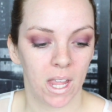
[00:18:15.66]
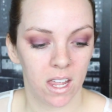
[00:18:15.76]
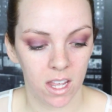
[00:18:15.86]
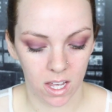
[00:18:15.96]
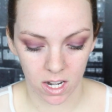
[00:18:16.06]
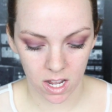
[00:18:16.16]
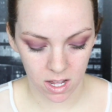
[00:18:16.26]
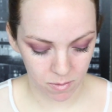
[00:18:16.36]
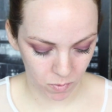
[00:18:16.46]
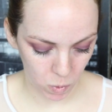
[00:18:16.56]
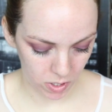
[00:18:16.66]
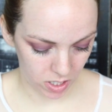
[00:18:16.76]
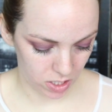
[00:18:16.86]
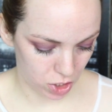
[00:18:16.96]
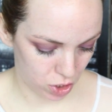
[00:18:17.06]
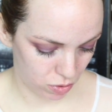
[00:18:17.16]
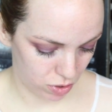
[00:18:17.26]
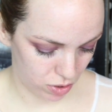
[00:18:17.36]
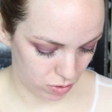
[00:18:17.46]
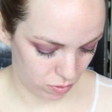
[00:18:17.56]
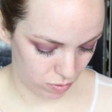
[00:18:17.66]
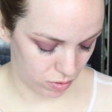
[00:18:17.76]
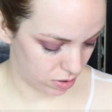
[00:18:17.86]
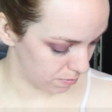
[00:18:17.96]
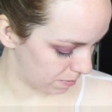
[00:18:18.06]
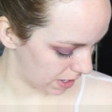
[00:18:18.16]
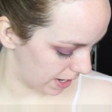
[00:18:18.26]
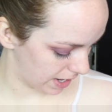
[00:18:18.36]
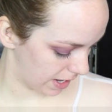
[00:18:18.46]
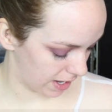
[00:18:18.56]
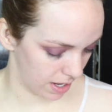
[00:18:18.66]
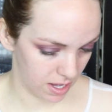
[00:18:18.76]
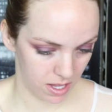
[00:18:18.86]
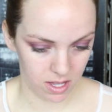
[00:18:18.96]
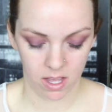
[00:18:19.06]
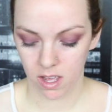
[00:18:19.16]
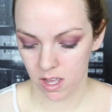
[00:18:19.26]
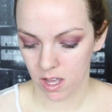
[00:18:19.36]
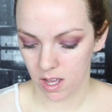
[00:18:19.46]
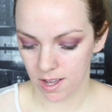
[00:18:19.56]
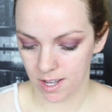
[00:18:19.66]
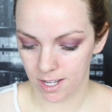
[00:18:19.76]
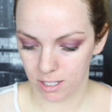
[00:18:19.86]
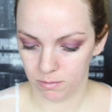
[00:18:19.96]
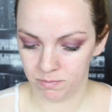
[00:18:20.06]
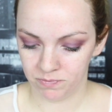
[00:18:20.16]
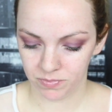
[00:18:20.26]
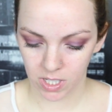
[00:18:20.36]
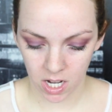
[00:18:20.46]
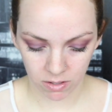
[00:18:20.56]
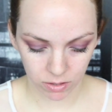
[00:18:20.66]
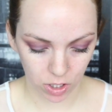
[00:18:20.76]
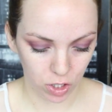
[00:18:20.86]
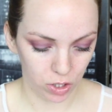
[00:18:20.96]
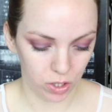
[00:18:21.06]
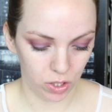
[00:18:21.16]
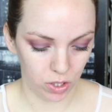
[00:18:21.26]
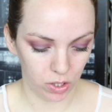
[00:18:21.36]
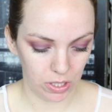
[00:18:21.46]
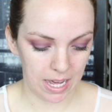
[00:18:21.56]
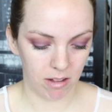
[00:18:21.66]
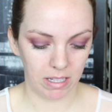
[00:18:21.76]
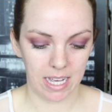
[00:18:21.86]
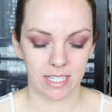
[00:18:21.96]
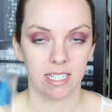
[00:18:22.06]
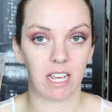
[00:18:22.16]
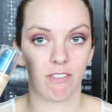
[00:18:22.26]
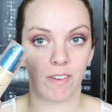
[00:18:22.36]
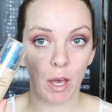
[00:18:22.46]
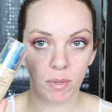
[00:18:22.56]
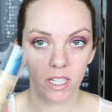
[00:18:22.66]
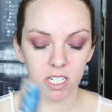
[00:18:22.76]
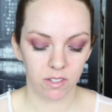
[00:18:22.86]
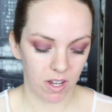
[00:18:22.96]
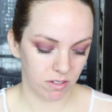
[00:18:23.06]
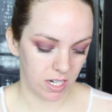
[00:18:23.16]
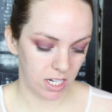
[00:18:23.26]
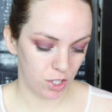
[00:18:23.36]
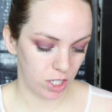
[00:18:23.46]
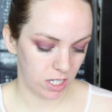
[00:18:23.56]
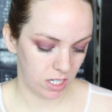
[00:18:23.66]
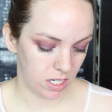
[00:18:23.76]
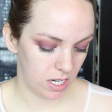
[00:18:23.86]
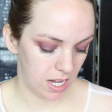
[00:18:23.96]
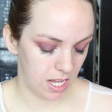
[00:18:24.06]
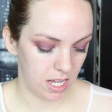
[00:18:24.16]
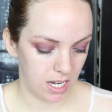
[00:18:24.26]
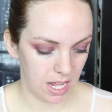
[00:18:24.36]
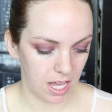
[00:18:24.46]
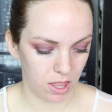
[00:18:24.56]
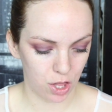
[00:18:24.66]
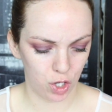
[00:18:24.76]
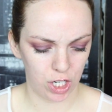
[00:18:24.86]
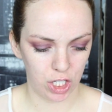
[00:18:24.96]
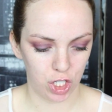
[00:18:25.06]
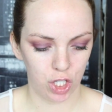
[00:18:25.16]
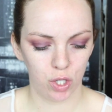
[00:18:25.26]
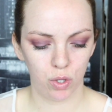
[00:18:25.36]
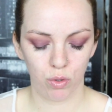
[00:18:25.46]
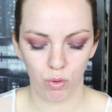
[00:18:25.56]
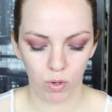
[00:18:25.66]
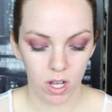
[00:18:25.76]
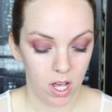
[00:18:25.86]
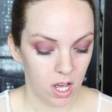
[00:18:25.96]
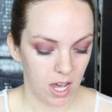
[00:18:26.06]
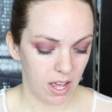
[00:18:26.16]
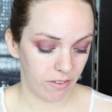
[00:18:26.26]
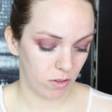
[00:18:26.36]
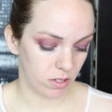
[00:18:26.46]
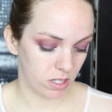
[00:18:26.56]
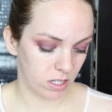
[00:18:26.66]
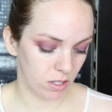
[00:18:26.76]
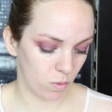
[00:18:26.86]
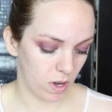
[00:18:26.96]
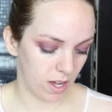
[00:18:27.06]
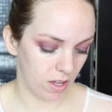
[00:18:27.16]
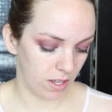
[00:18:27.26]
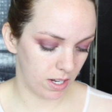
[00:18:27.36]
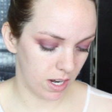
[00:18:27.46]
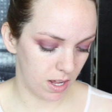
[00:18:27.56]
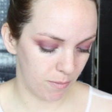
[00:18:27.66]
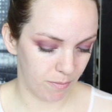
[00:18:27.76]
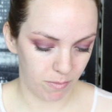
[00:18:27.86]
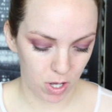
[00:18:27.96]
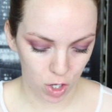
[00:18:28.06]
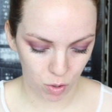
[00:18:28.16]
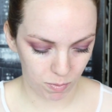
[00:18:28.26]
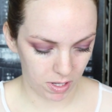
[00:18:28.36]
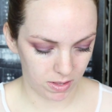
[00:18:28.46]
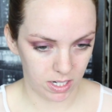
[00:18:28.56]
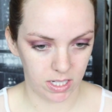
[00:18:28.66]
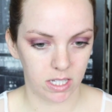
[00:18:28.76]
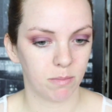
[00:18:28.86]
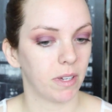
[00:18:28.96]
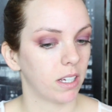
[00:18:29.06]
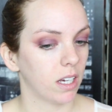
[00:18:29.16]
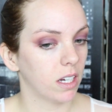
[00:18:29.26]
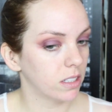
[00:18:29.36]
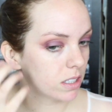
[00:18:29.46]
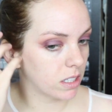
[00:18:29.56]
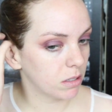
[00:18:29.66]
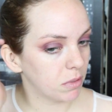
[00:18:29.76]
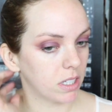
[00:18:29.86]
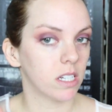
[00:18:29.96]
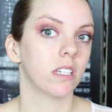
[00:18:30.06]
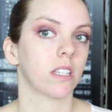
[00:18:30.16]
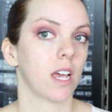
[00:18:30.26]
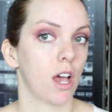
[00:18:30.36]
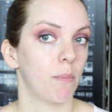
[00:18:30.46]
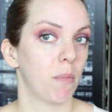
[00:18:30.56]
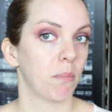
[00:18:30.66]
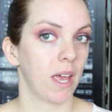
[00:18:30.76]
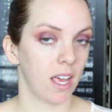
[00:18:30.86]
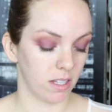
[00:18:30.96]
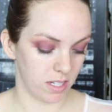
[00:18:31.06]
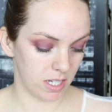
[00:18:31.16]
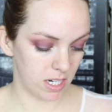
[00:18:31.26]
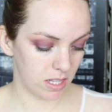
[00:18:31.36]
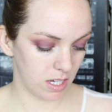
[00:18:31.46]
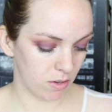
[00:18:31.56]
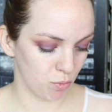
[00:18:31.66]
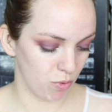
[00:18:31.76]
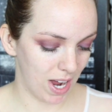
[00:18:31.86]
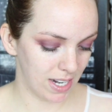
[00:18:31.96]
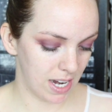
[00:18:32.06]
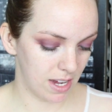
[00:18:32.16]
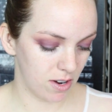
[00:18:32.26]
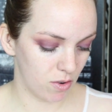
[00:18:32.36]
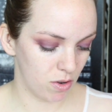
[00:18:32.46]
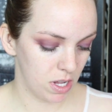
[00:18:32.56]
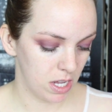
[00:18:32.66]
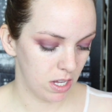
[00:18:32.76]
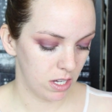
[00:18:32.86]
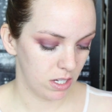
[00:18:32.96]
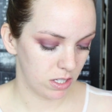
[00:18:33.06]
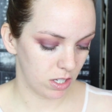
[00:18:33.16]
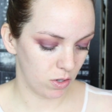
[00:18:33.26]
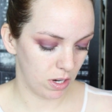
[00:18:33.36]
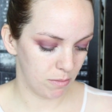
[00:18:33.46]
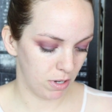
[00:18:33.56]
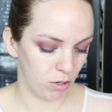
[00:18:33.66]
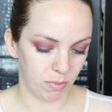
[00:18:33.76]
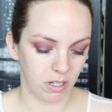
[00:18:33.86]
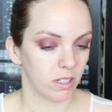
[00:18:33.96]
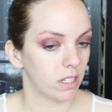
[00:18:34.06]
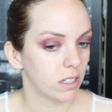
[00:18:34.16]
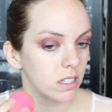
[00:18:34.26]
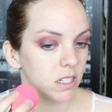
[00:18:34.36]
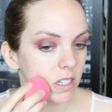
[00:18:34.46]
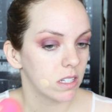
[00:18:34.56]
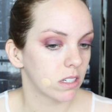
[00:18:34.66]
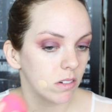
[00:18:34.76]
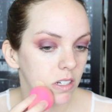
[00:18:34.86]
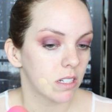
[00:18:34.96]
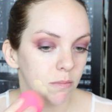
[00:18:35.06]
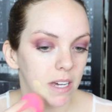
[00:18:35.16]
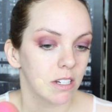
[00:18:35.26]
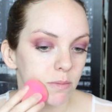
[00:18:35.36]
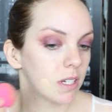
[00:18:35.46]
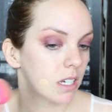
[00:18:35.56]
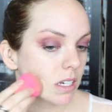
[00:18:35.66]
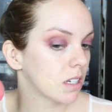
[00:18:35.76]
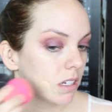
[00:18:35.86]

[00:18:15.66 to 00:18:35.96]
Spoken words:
And I'm going to use my CoverGirl Outlast Stay Fabulous foundation in 832. I haven't used this in a while and I'm hoping that it's my color because I'm pale as anything right now. So I'm hoping that this is going to match me.